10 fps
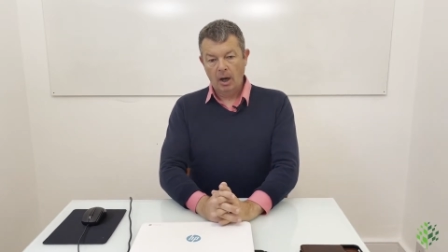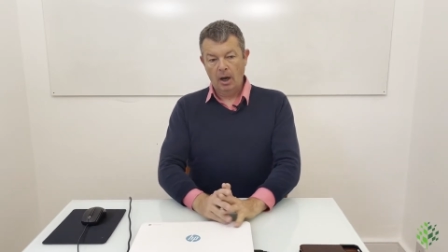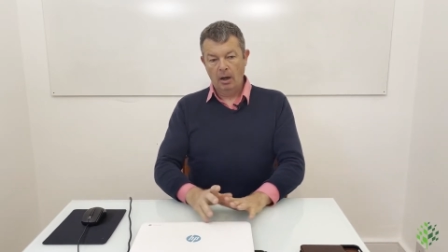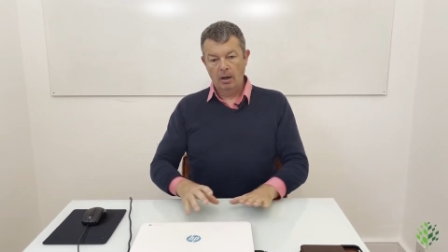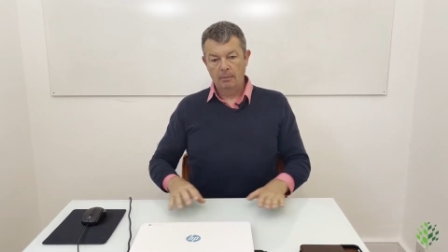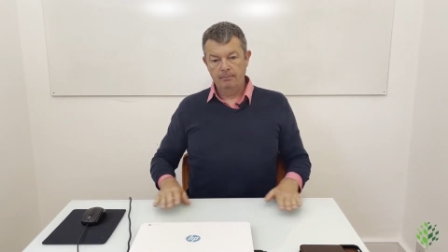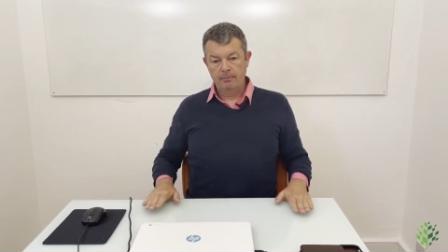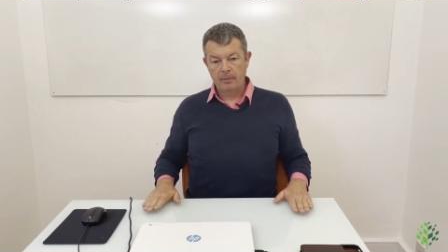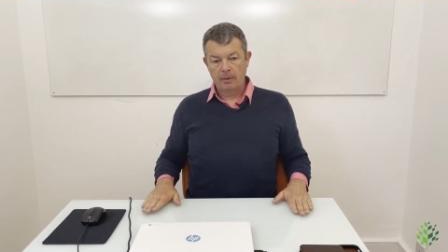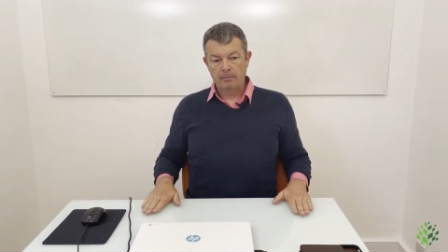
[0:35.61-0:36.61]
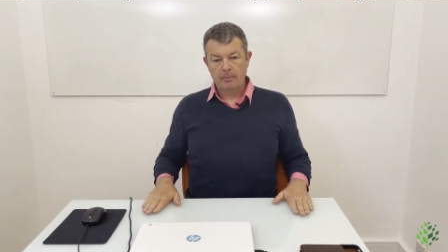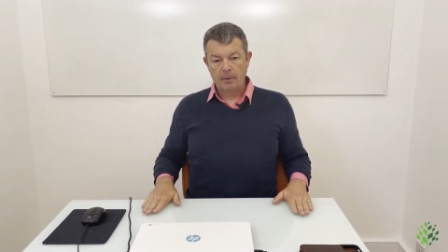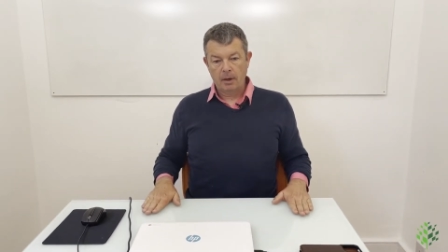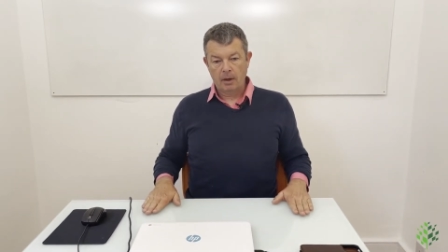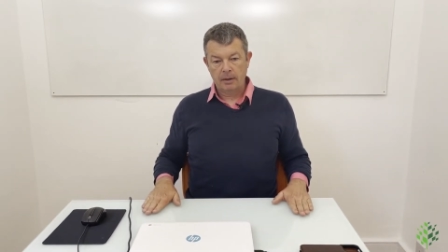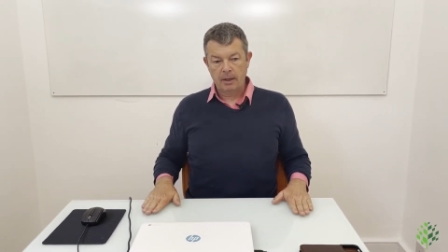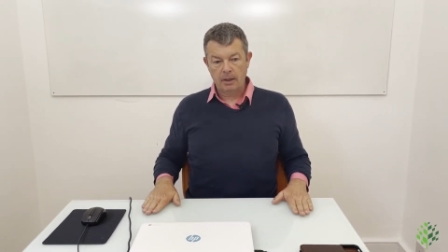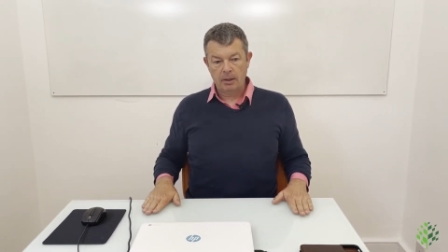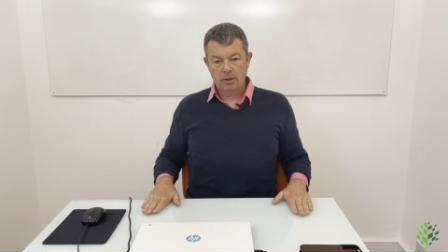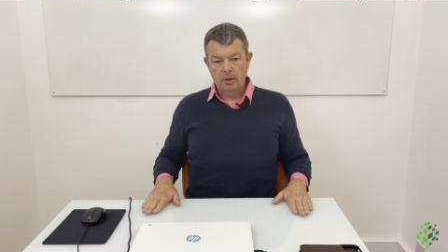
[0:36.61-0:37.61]
Um, I
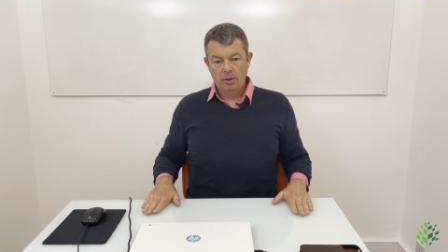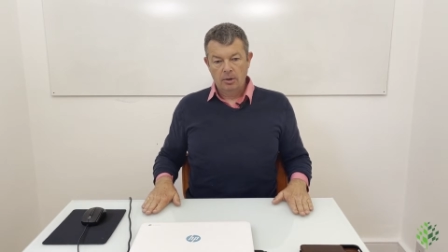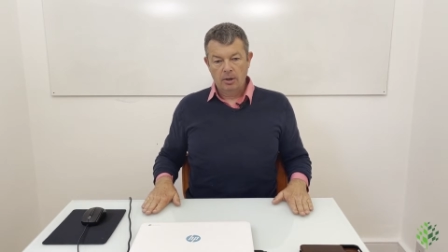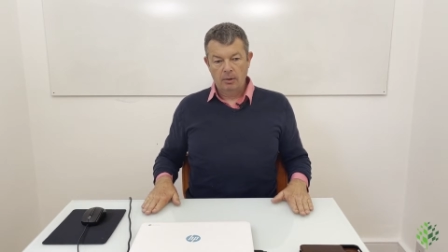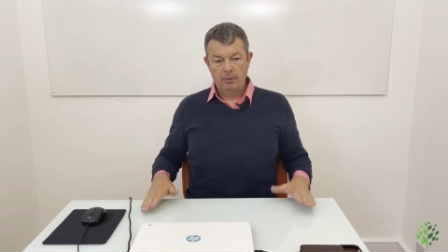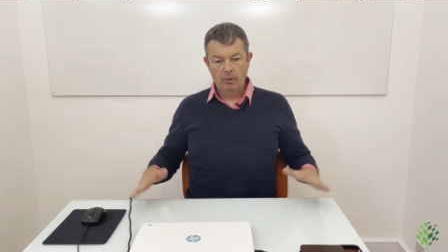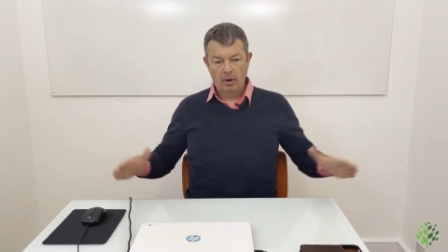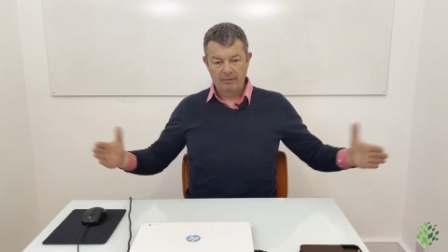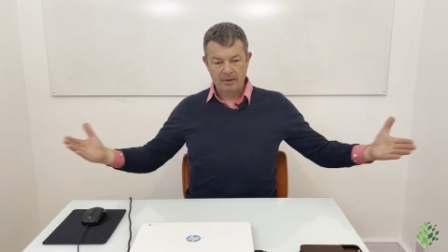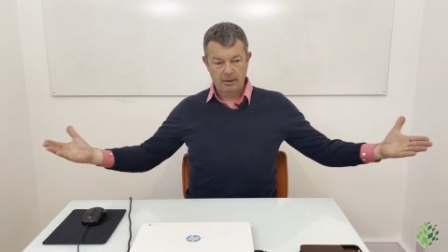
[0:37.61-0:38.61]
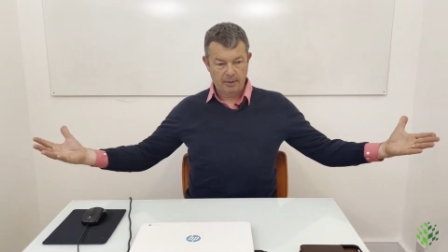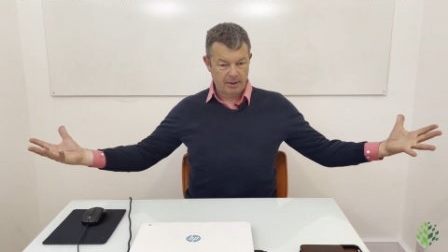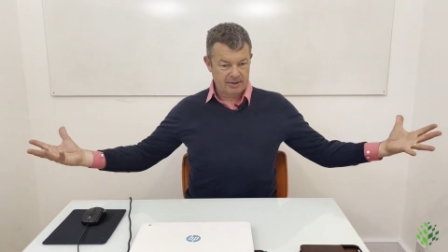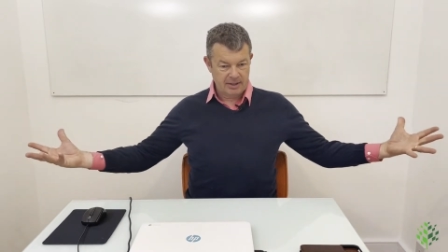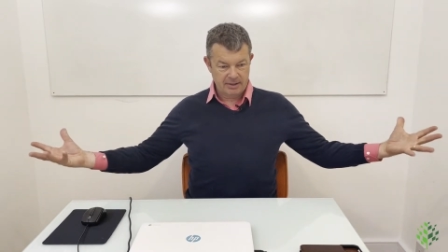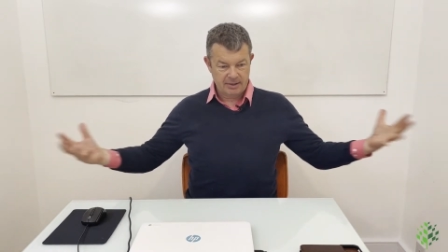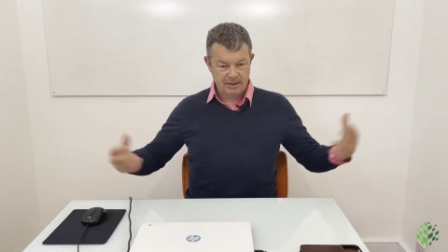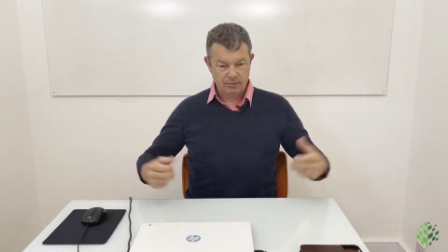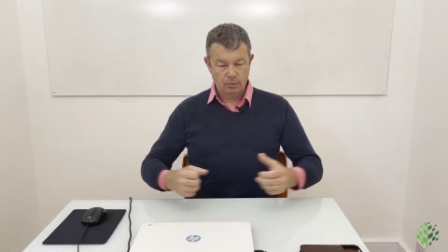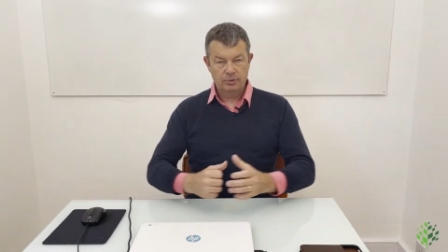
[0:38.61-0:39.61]
think you know we all have a, a
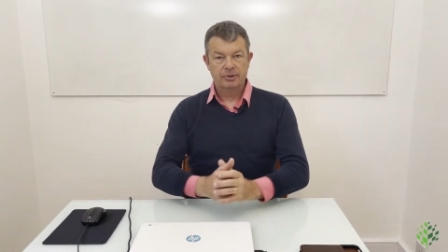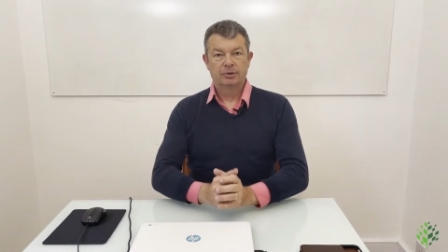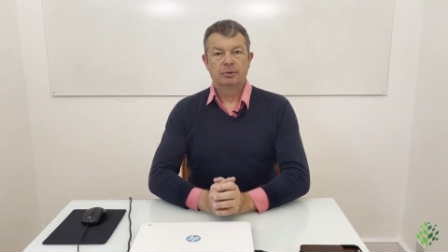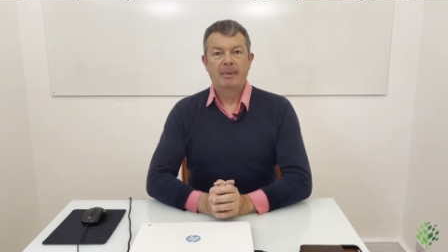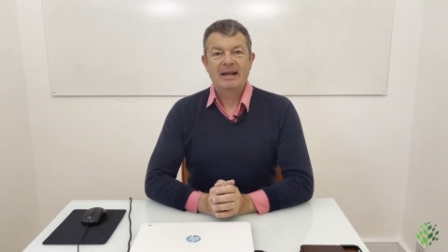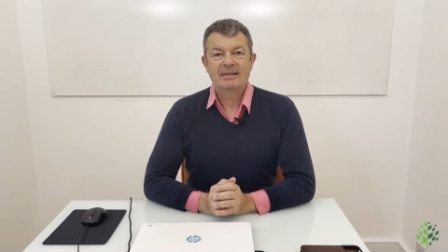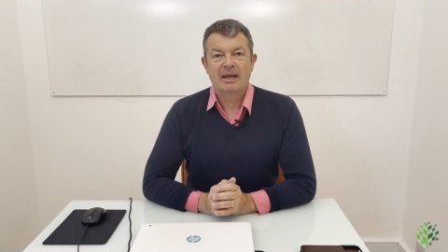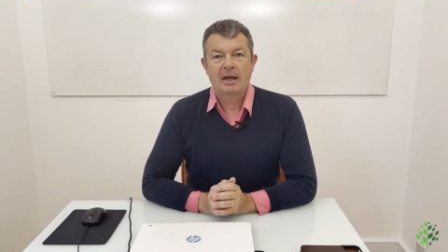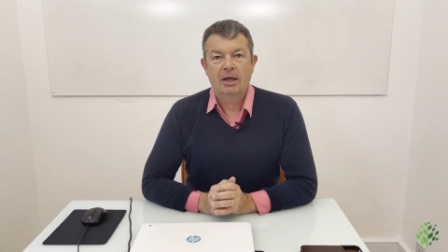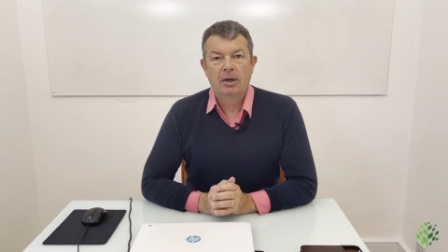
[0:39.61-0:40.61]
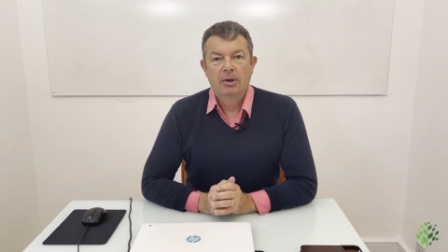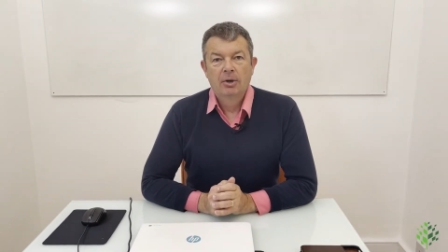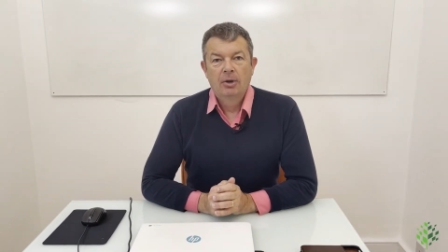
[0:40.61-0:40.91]
tendency towards the dramatic.